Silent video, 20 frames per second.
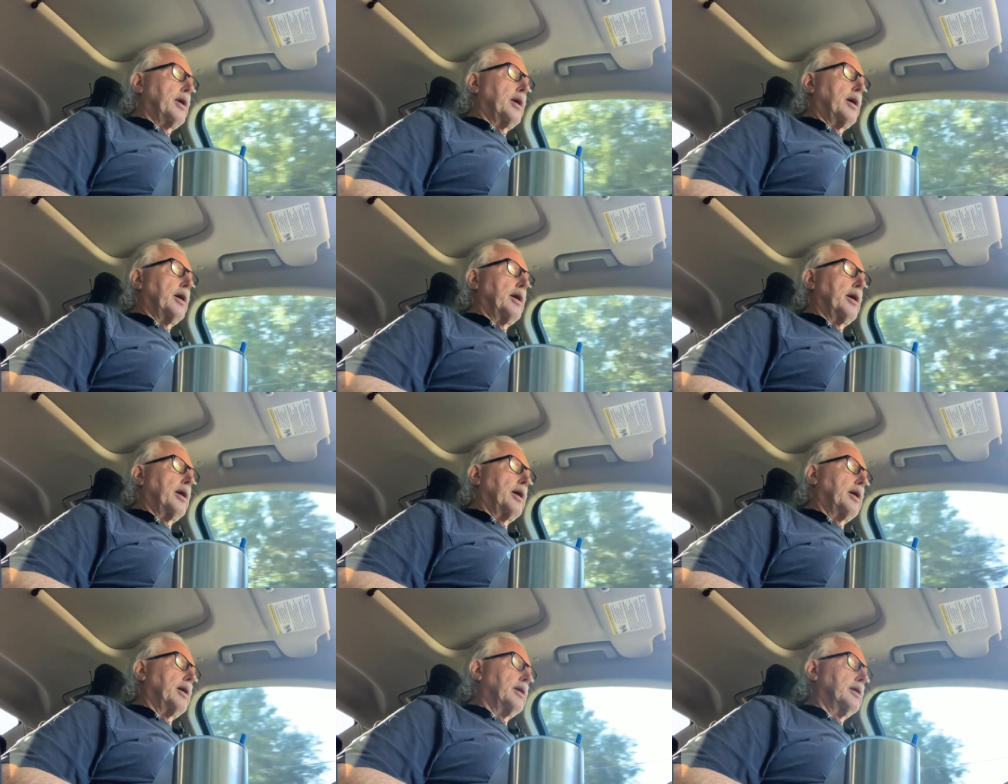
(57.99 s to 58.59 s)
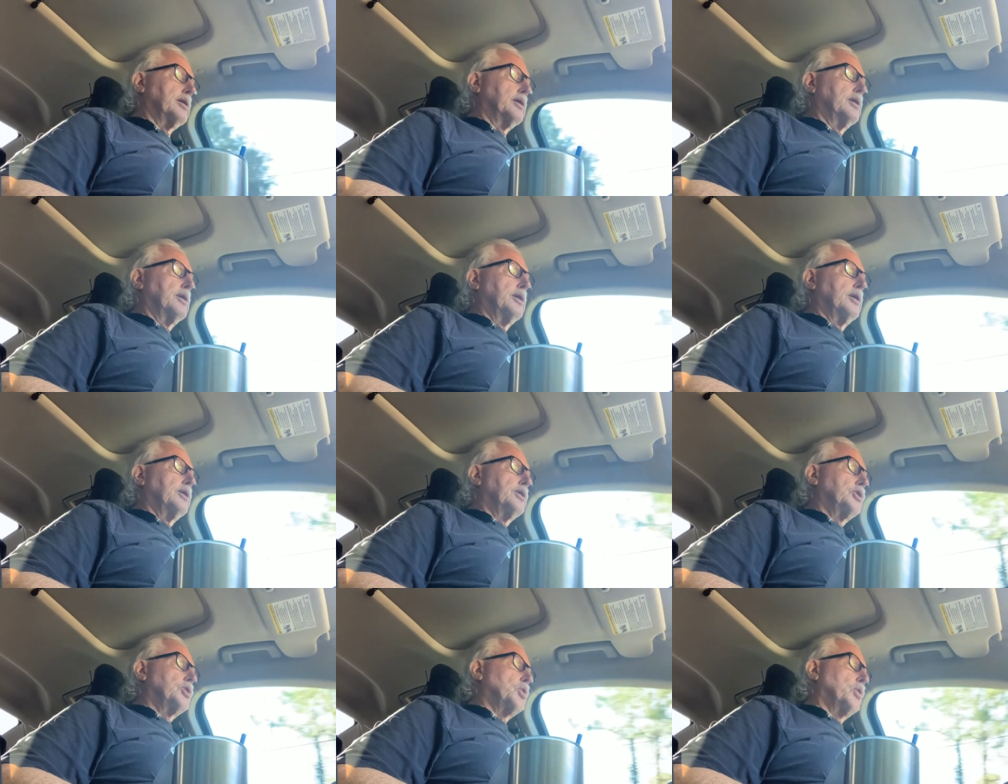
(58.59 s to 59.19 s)
Uh,
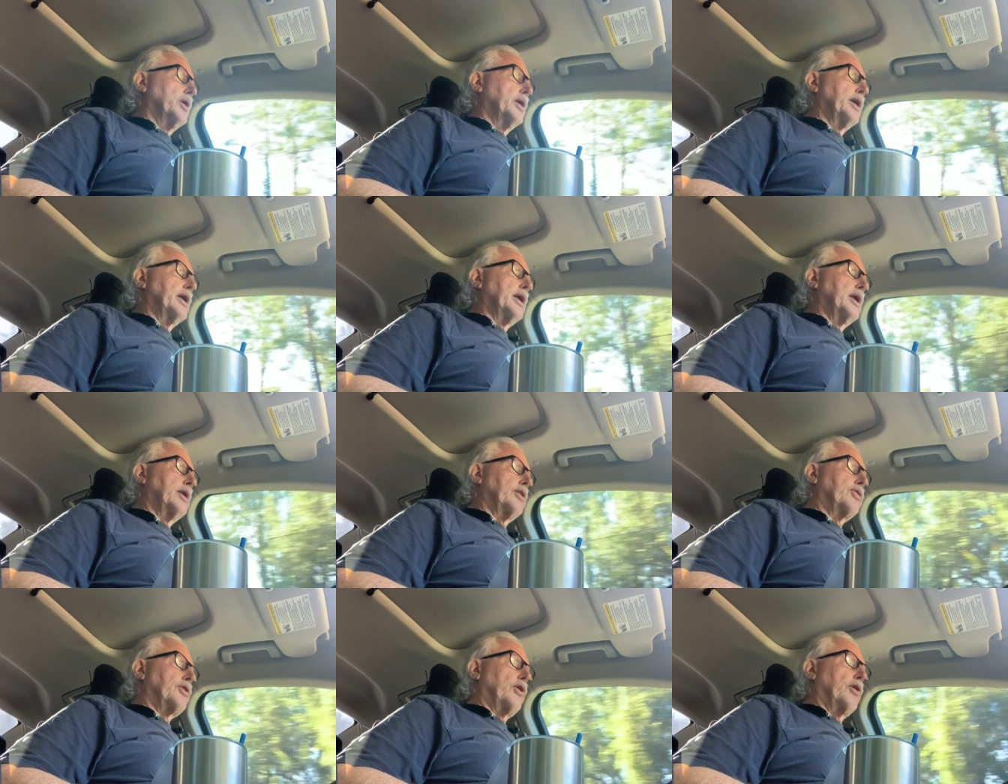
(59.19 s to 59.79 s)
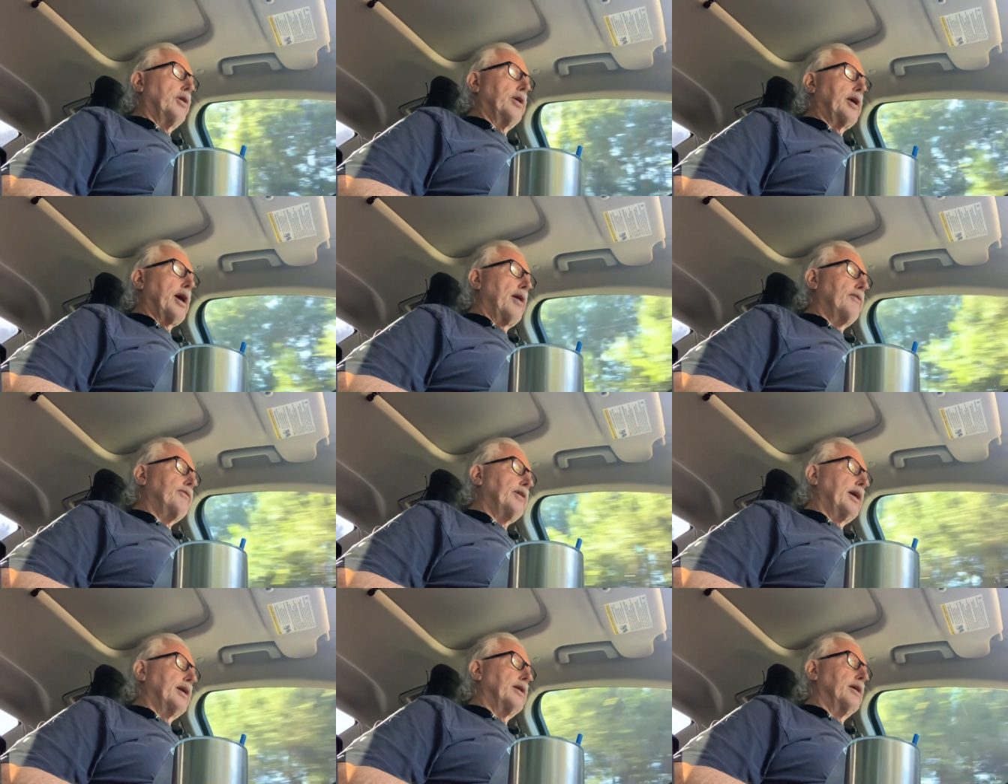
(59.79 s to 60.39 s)
20, 30.
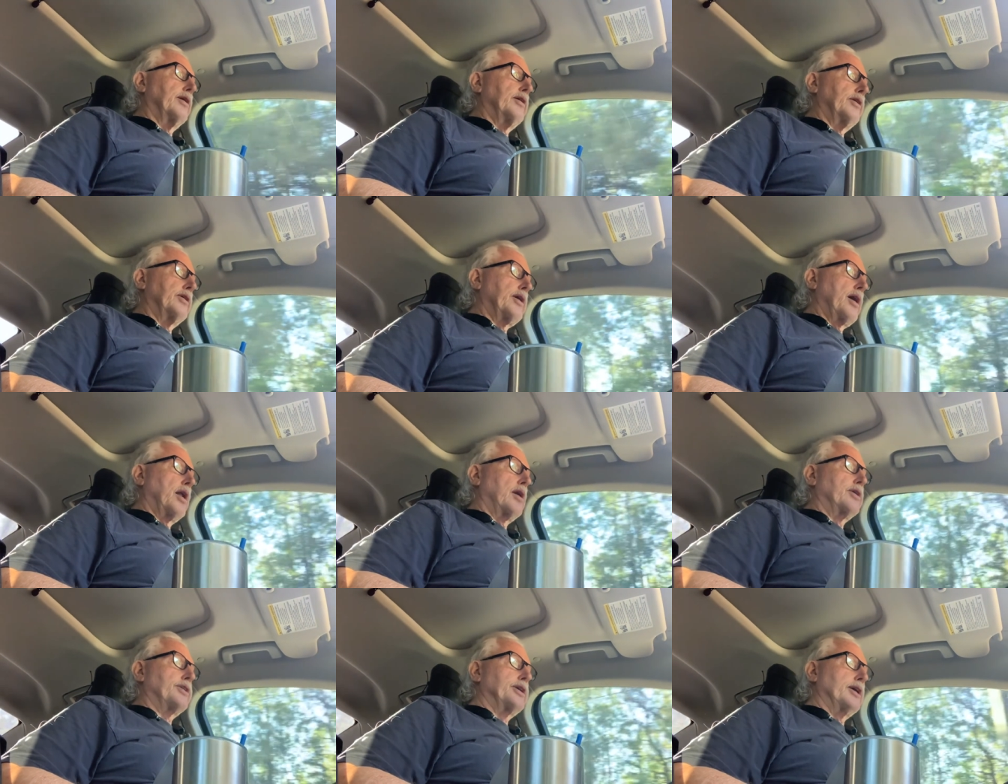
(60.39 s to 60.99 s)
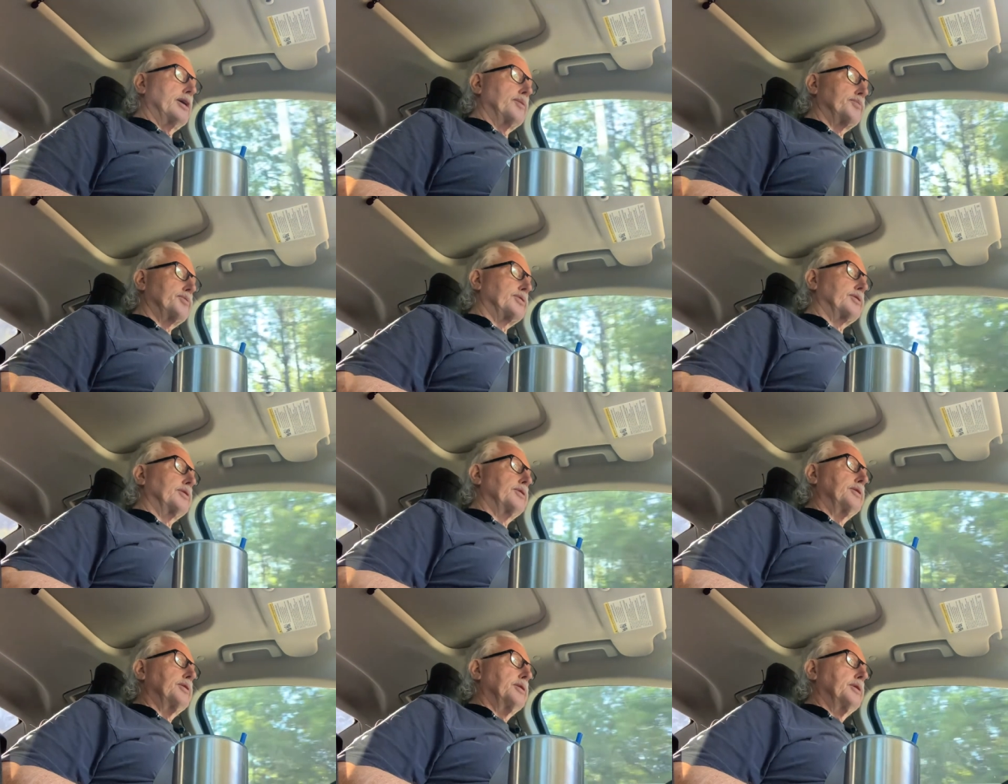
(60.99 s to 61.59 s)
I've had hundred dollar
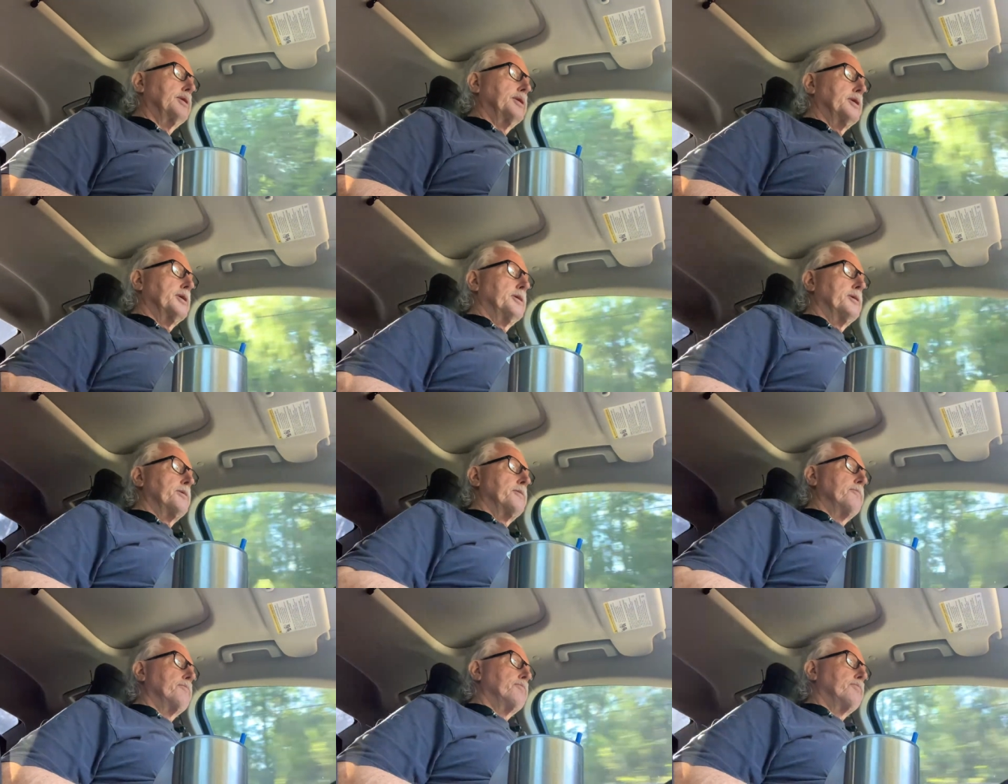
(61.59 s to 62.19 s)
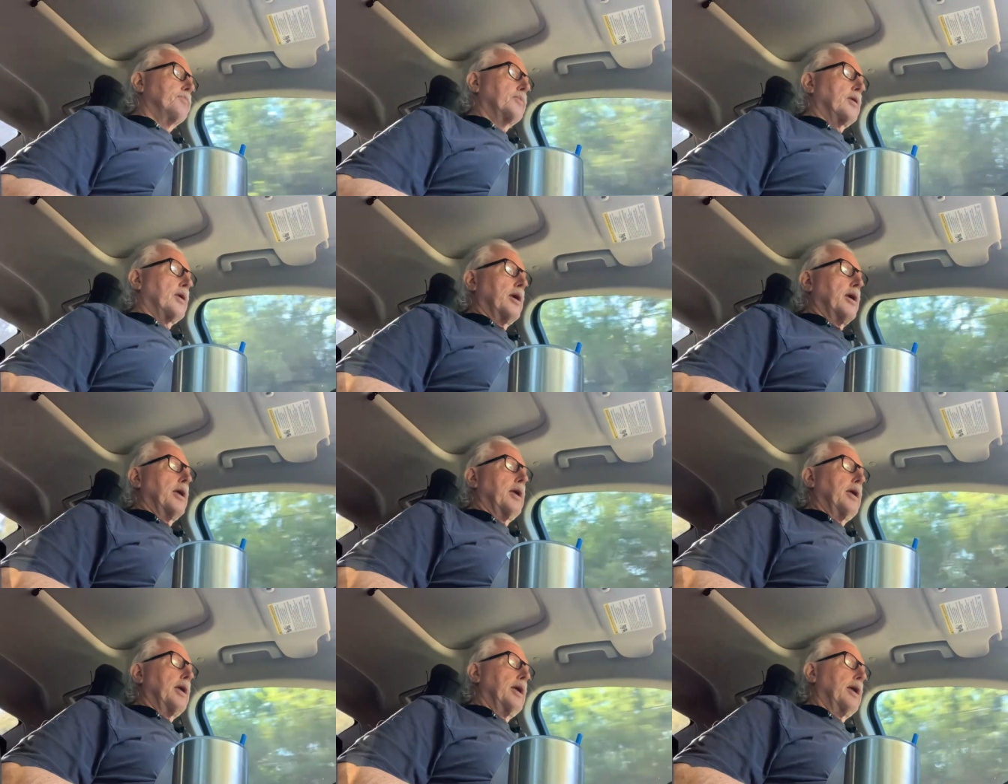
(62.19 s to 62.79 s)
tips,
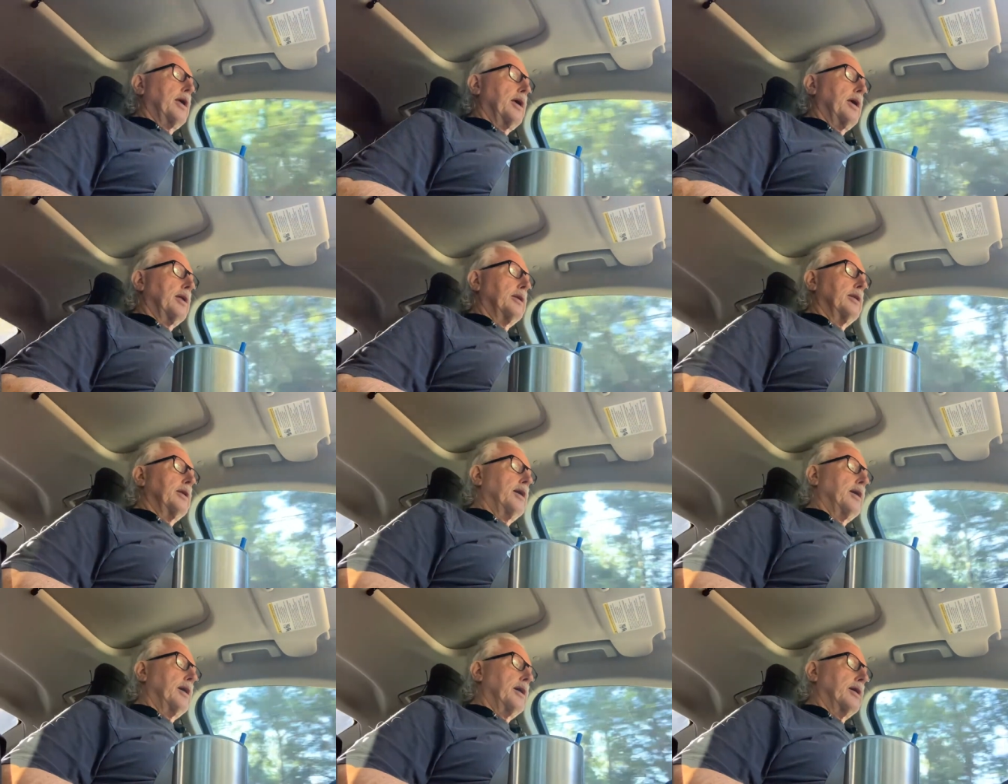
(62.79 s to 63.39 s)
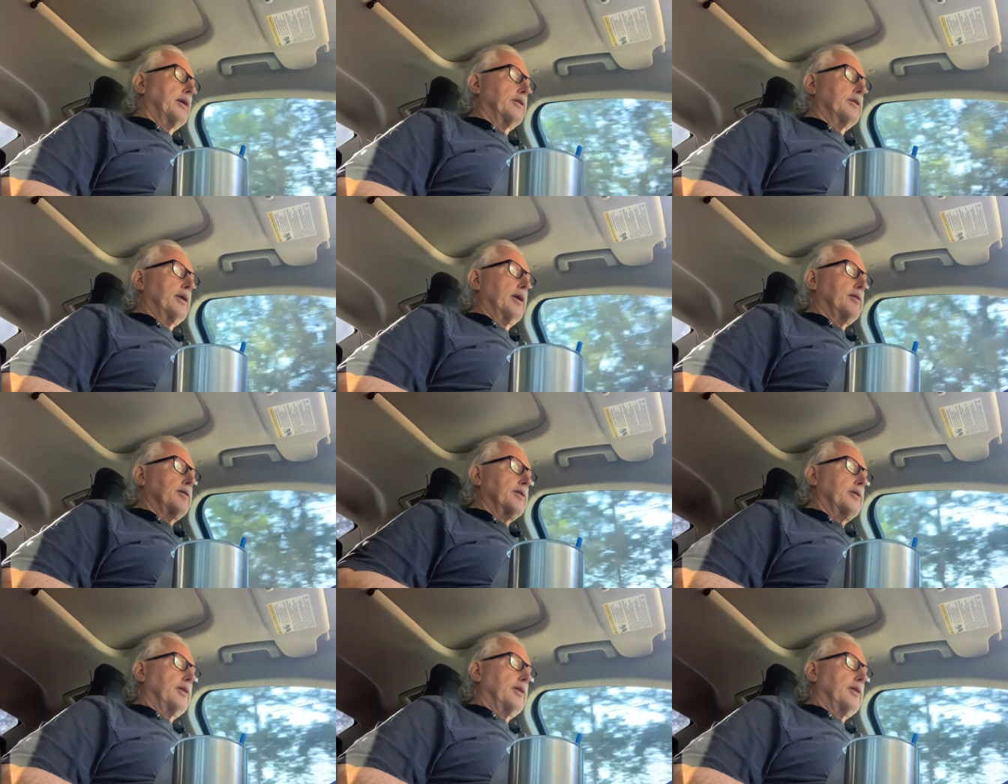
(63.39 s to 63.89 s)
and uh, that